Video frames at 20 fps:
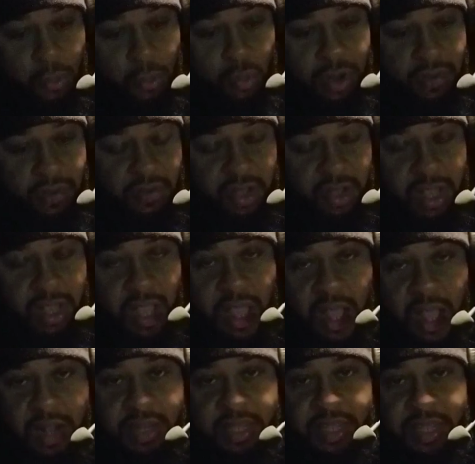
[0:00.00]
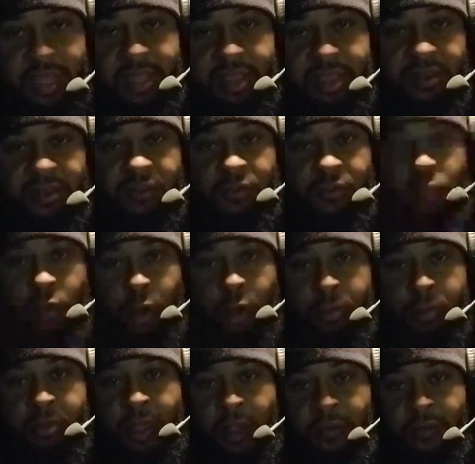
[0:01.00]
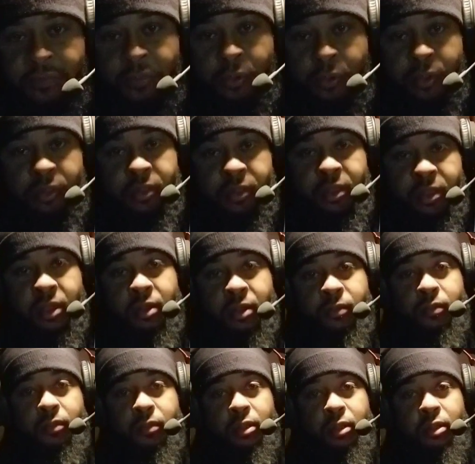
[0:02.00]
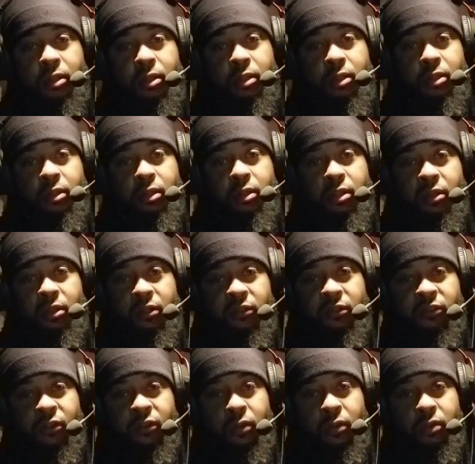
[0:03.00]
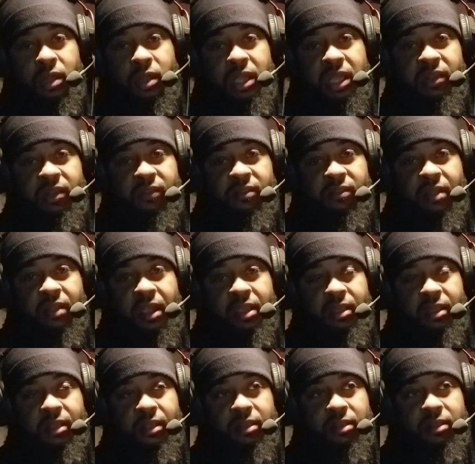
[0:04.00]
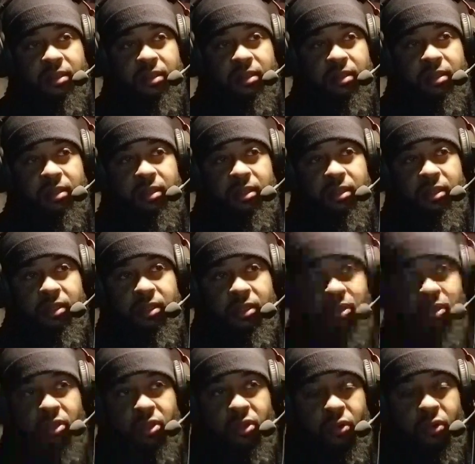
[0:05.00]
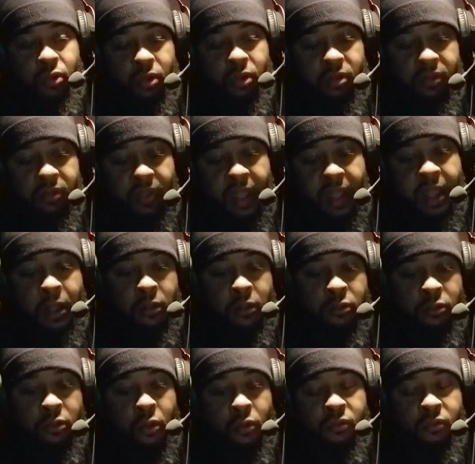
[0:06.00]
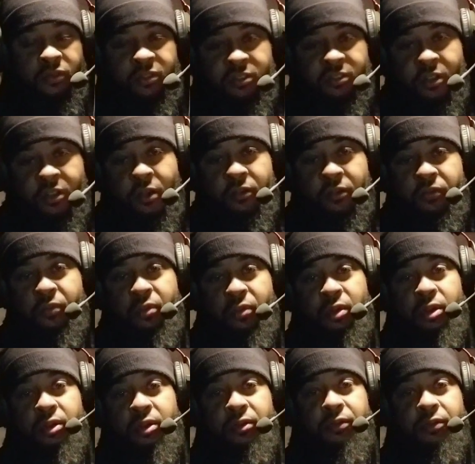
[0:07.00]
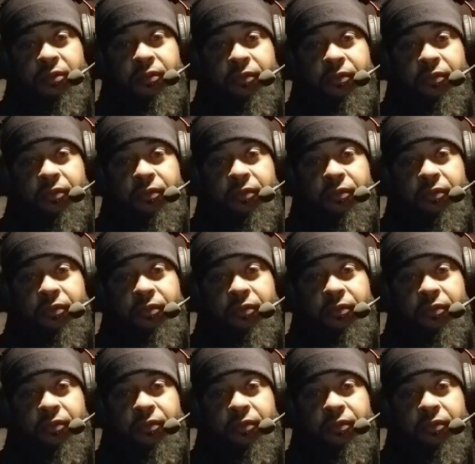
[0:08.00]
whatever God is rubbed off on them. So it's like you're downloading software,